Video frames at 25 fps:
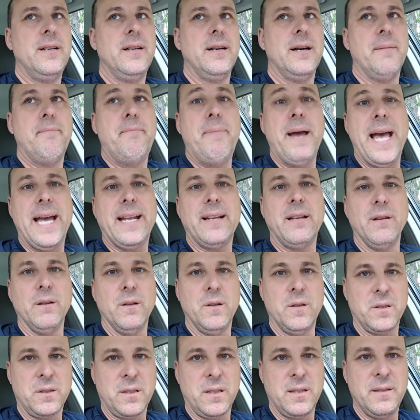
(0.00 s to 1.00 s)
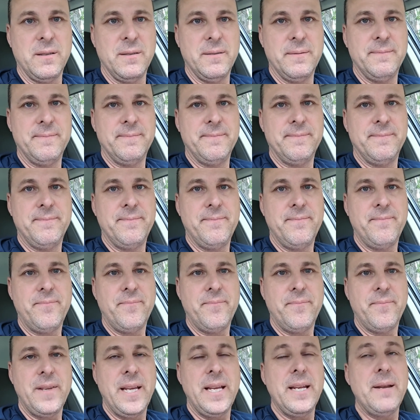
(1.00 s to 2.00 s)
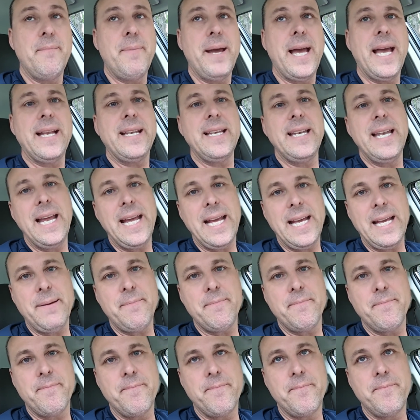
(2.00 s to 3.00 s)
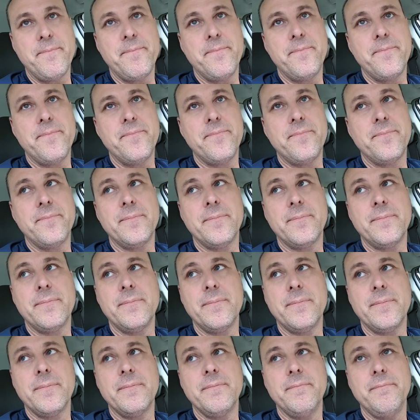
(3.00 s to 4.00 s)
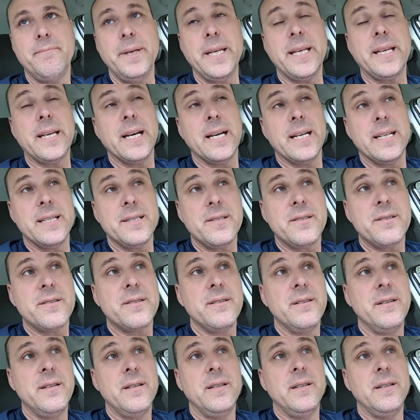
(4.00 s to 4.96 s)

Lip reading: a bad look and a bad name. Because